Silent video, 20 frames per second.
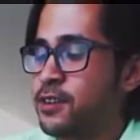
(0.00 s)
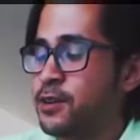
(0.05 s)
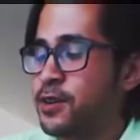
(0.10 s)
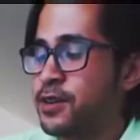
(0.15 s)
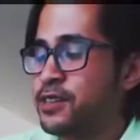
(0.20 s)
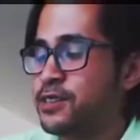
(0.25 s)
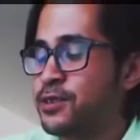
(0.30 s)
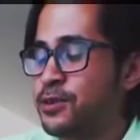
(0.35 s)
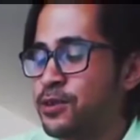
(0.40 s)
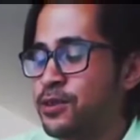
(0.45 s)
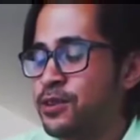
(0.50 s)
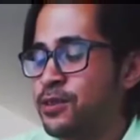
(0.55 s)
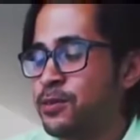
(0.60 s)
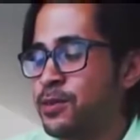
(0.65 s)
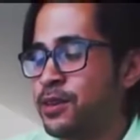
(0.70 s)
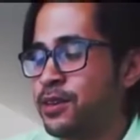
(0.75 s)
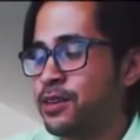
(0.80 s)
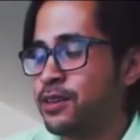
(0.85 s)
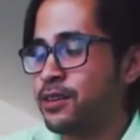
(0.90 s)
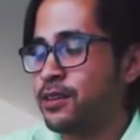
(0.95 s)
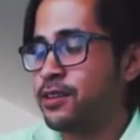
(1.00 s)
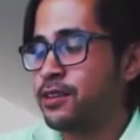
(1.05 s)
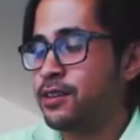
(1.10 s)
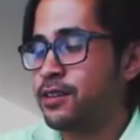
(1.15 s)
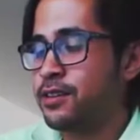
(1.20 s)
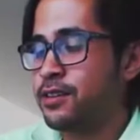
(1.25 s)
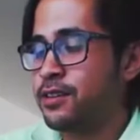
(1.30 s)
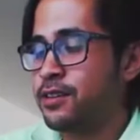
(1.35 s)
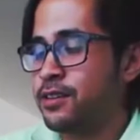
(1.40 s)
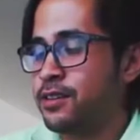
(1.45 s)
Okay, so you've been
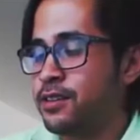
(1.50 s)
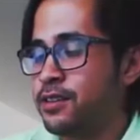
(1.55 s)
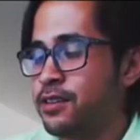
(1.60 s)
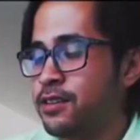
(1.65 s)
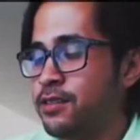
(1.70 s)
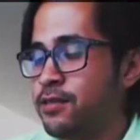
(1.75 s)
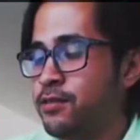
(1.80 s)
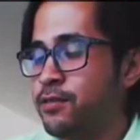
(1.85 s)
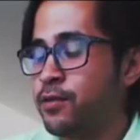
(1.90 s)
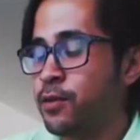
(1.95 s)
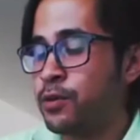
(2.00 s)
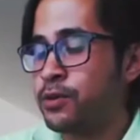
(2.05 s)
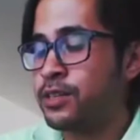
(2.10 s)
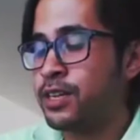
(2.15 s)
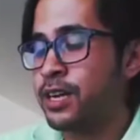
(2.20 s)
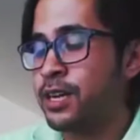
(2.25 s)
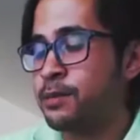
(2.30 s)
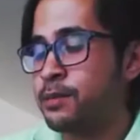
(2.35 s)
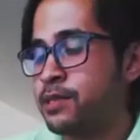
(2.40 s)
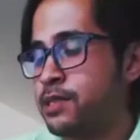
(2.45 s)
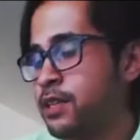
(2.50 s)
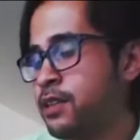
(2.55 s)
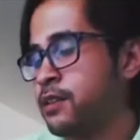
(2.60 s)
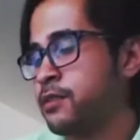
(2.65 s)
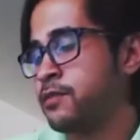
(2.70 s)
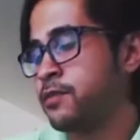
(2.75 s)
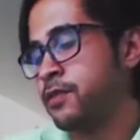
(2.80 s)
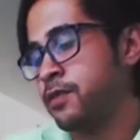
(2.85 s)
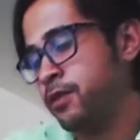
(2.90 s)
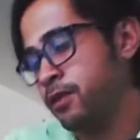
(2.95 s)
full time
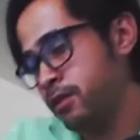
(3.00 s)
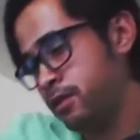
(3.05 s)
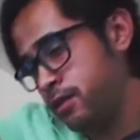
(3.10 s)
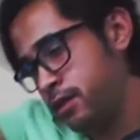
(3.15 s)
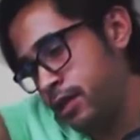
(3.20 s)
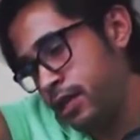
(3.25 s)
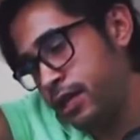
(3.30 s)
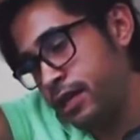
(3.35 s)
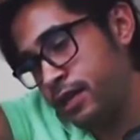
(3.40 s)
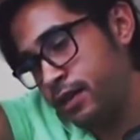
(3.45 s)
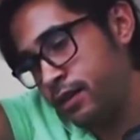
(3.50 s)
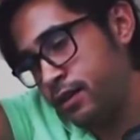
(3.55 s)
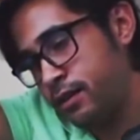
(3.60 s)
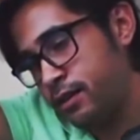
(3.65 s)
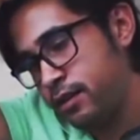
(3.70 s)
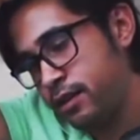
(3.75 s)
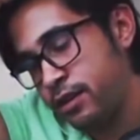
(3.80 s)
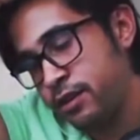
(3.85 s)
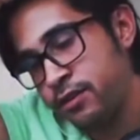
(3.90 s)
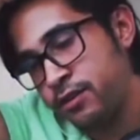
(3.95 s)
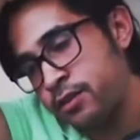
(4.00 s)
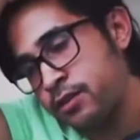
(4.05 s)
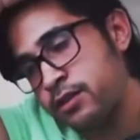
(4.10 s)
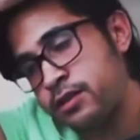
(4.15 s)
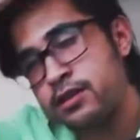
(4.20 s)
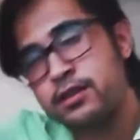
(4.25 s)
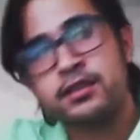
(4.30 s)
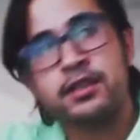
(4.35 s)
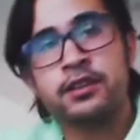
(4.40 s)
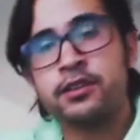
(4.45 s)
selling for 8
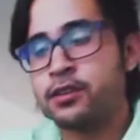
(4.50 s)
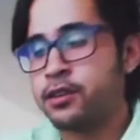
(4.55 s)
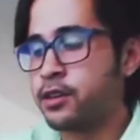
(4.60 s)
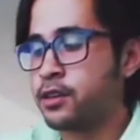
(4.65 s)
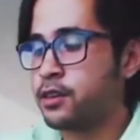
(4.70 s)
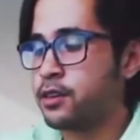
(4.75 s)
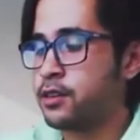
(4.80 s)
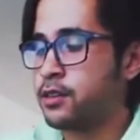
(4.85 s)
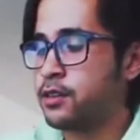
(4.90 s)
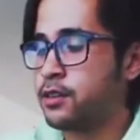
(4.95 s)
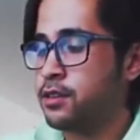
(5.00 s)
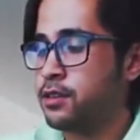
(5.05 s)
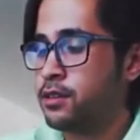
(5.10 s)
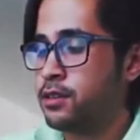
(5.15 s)
years. Is that correct?